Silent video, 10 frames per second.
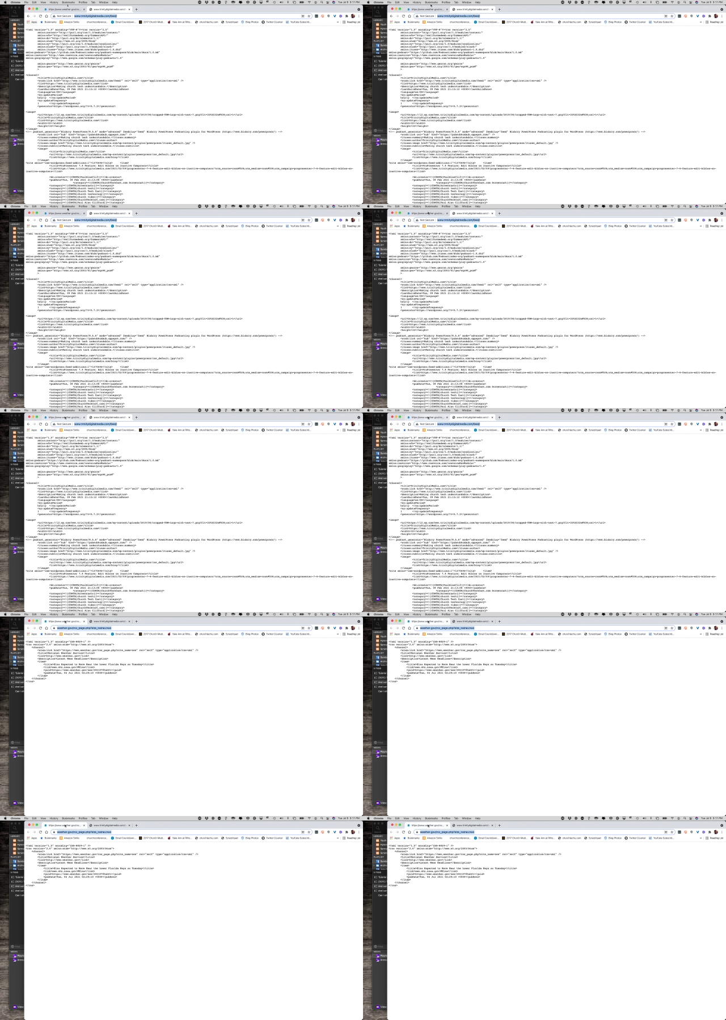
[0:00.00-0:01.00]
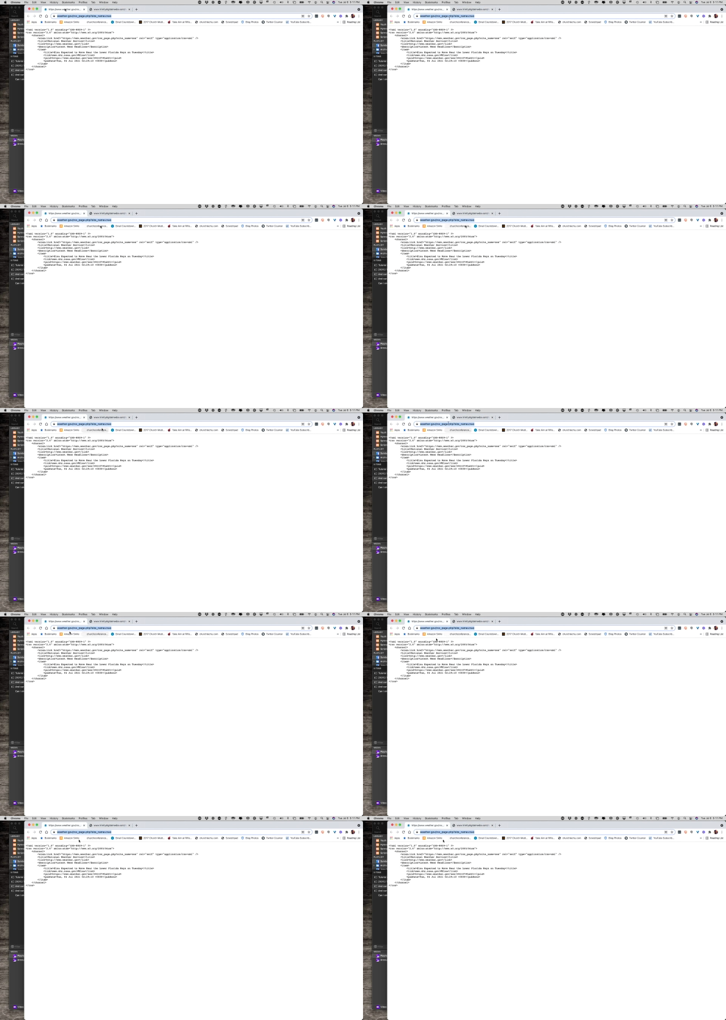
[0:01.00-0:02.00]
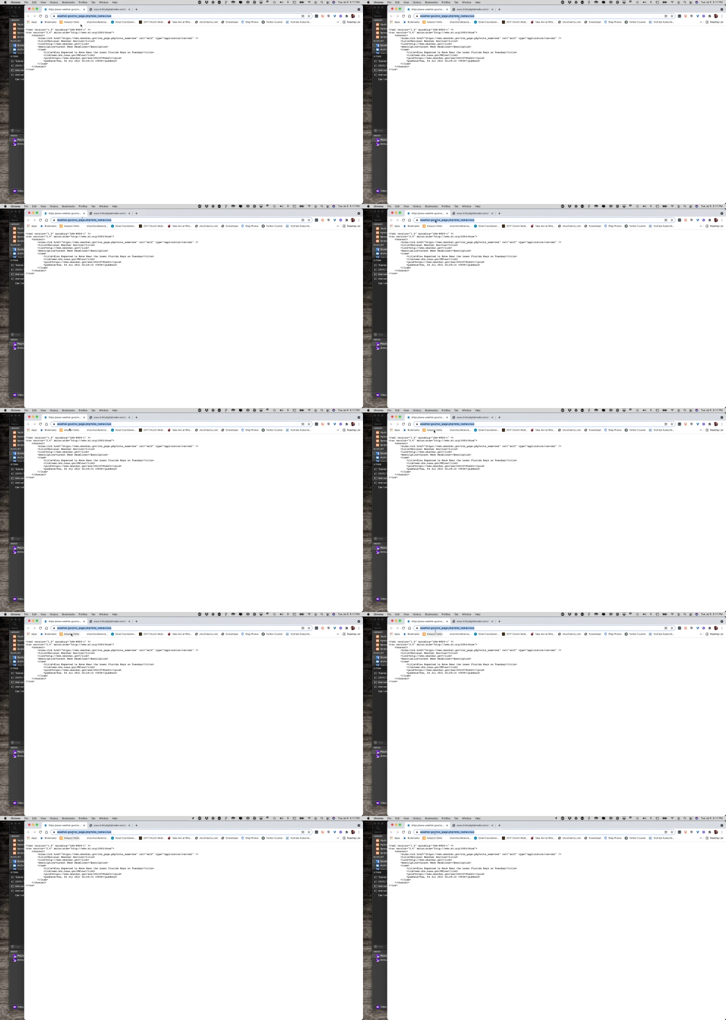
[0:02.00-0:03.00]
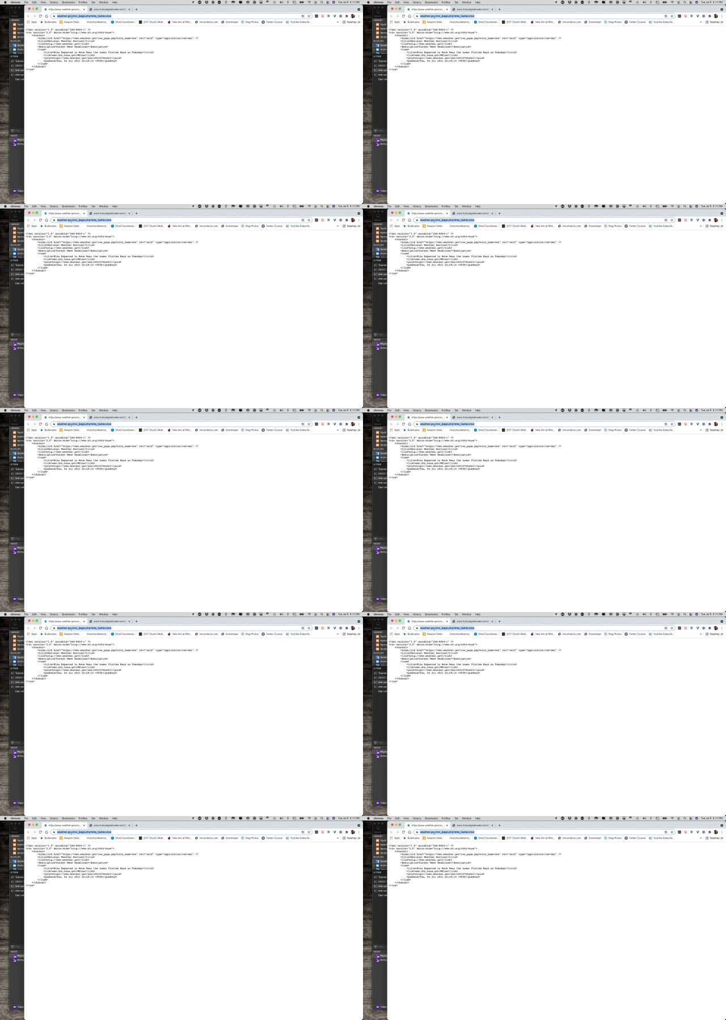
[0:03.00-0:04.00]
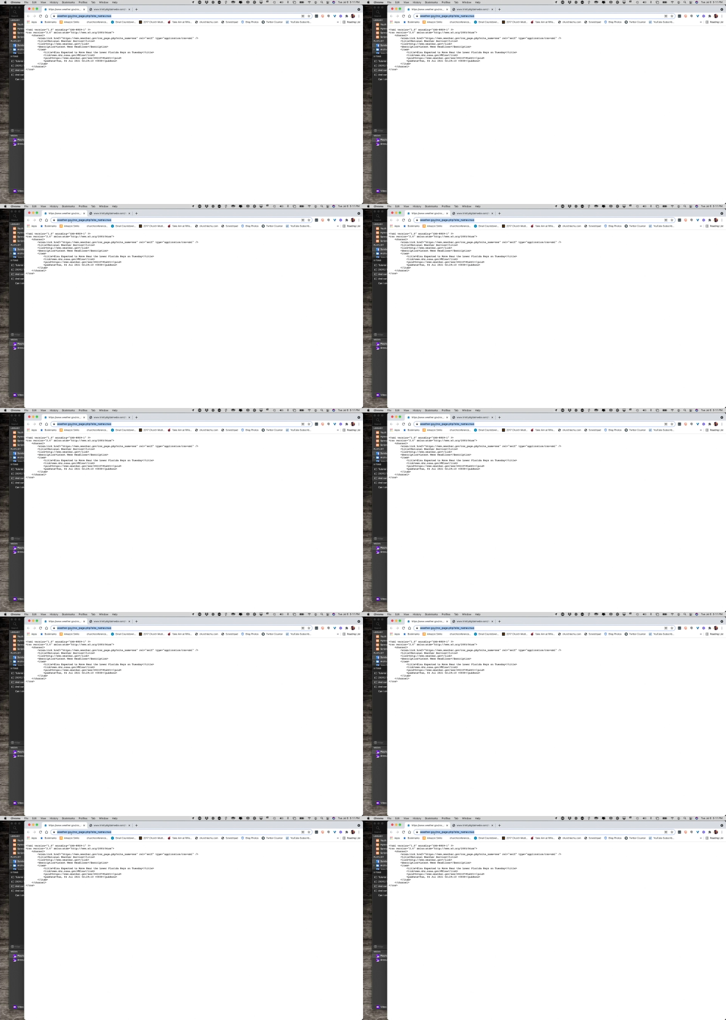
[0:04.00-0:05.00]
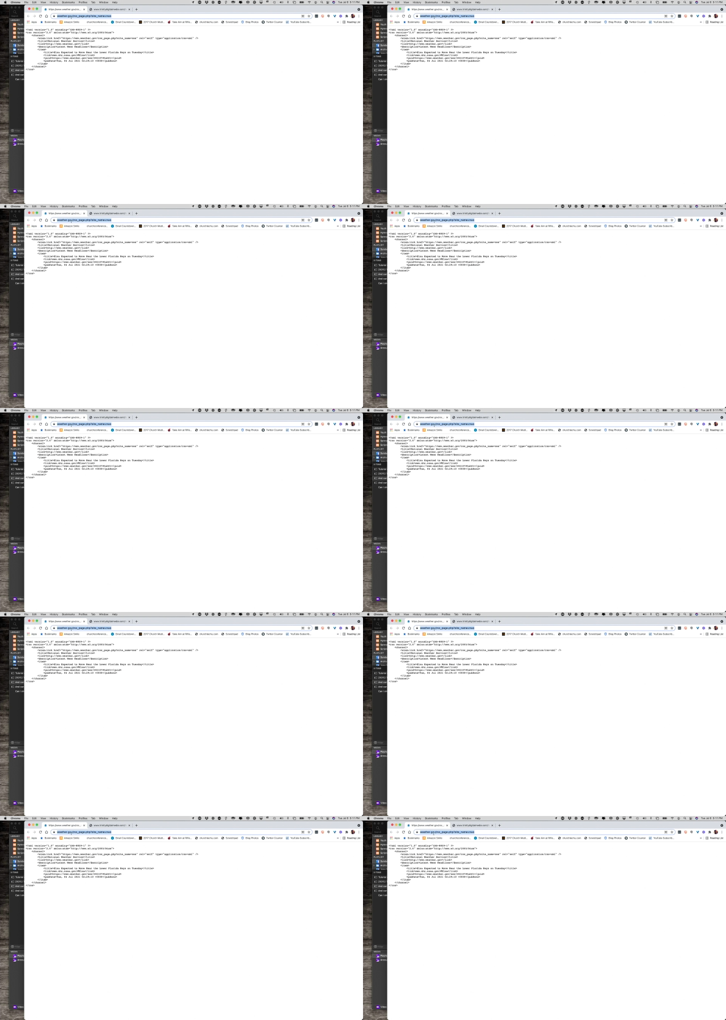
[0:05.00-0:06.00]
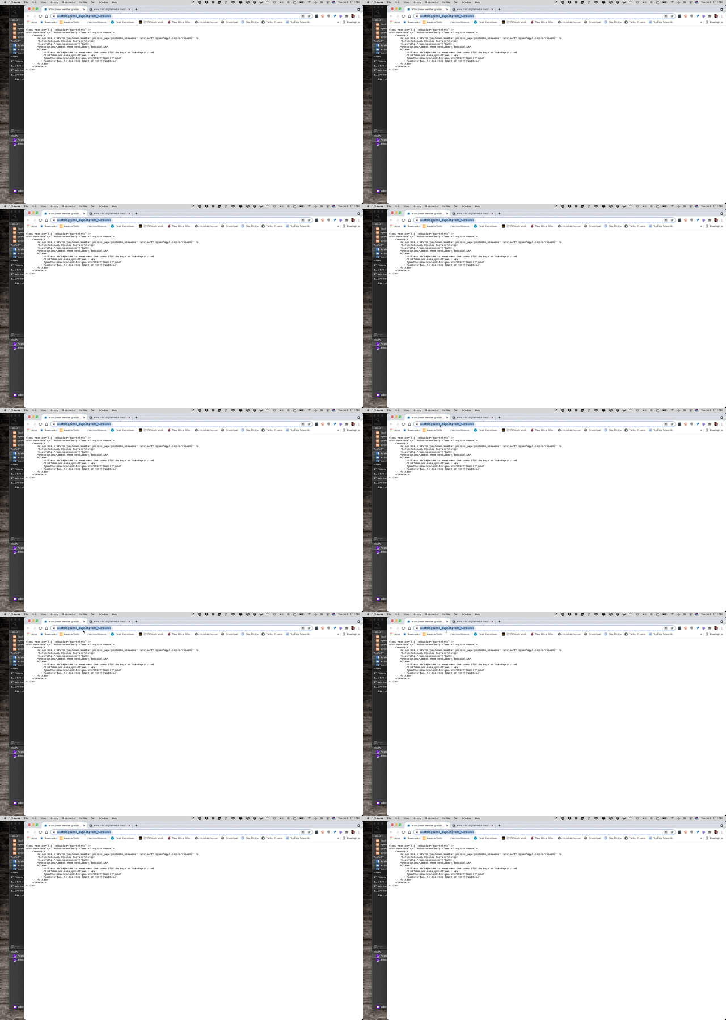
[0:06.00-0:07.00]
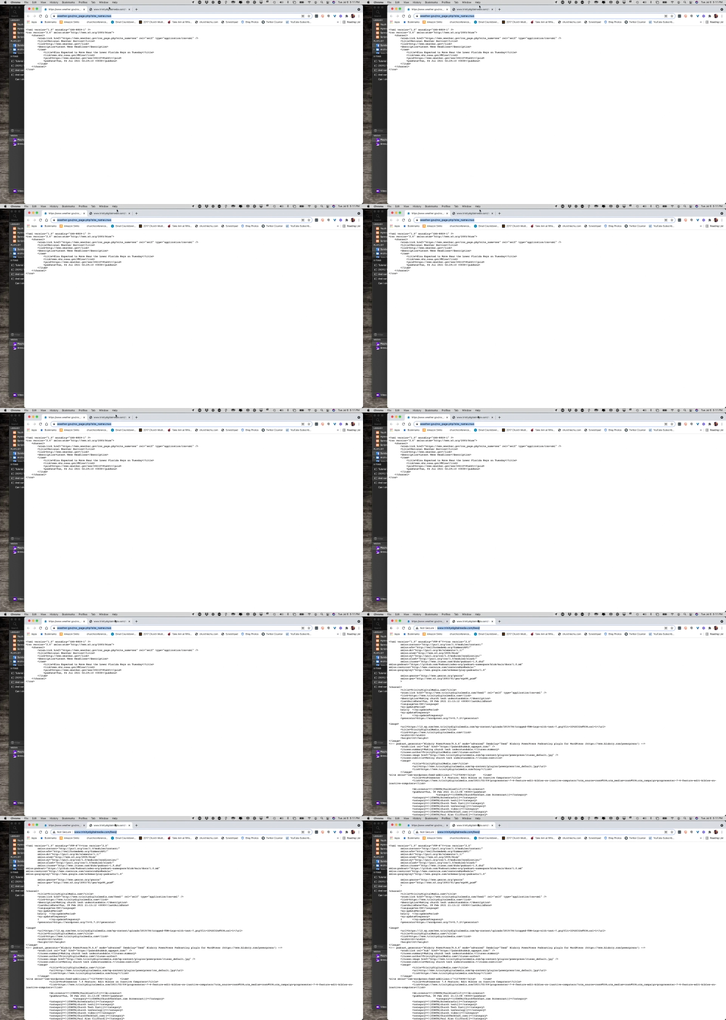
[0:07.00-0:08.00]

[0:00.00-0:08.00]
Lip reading: No face is visible, so there are no lips to read.